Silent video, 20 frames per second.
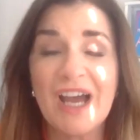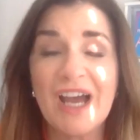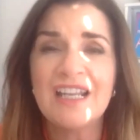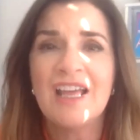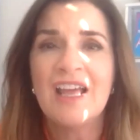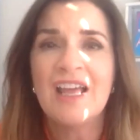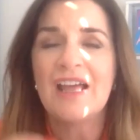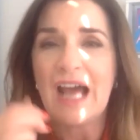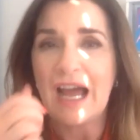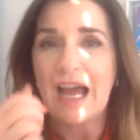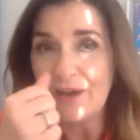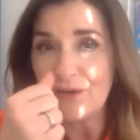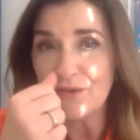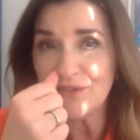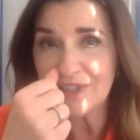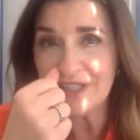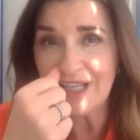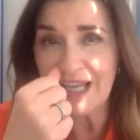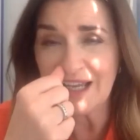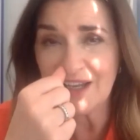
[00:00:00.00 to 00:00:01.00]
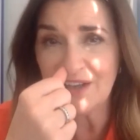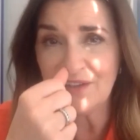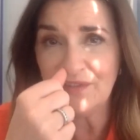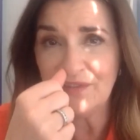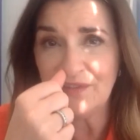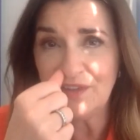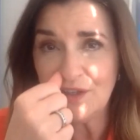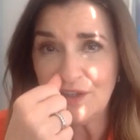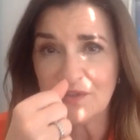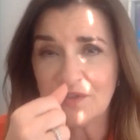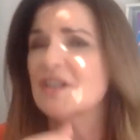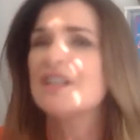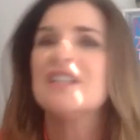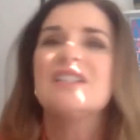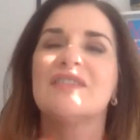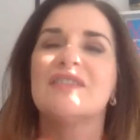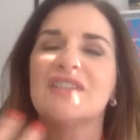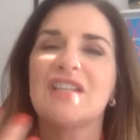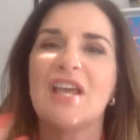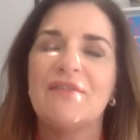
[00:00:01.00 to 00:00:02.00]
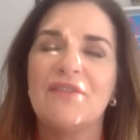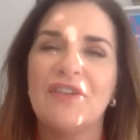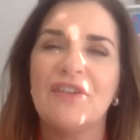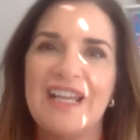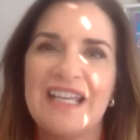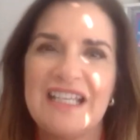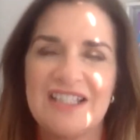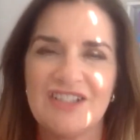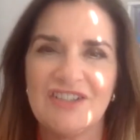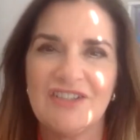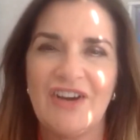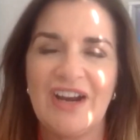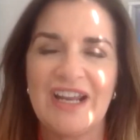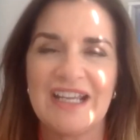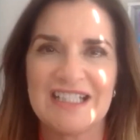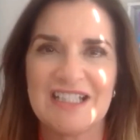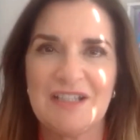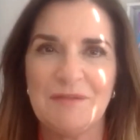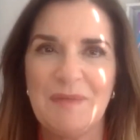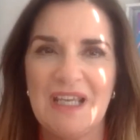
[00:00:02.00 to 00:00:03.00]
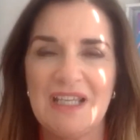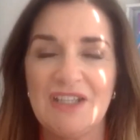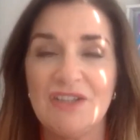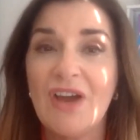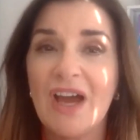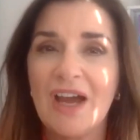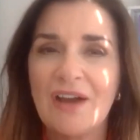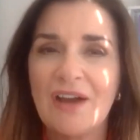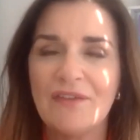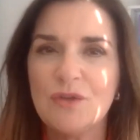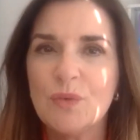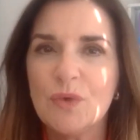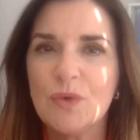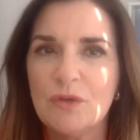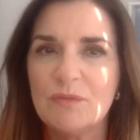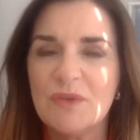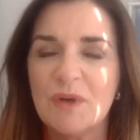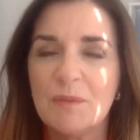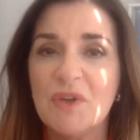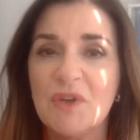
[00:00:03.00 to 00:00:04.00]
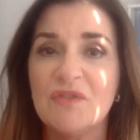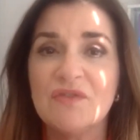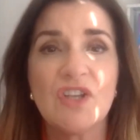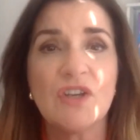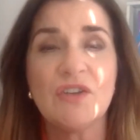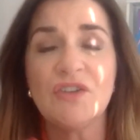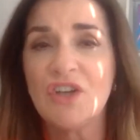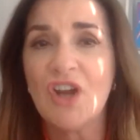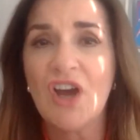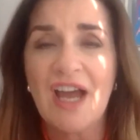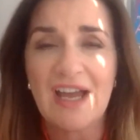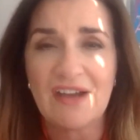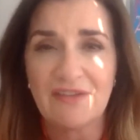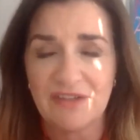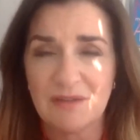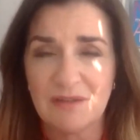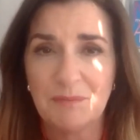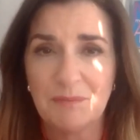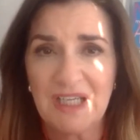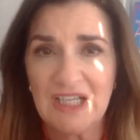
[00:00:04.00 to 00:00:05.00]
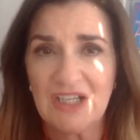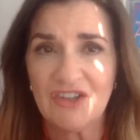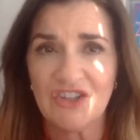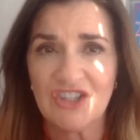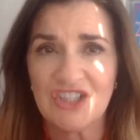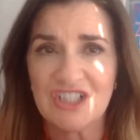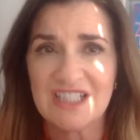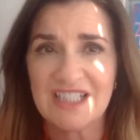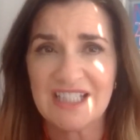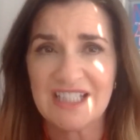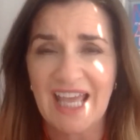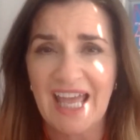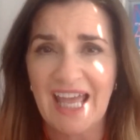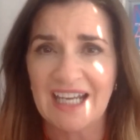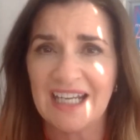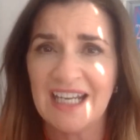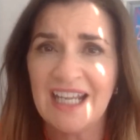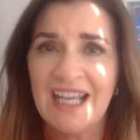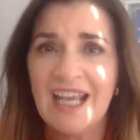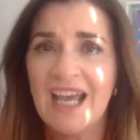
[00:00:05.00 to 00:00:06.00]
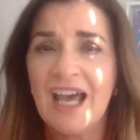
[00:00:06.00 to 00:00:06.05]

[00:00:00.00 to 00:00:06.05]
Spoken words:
And I often get confused because, say, for a hysterectomy, you have your womb removed, so you're not having periods again.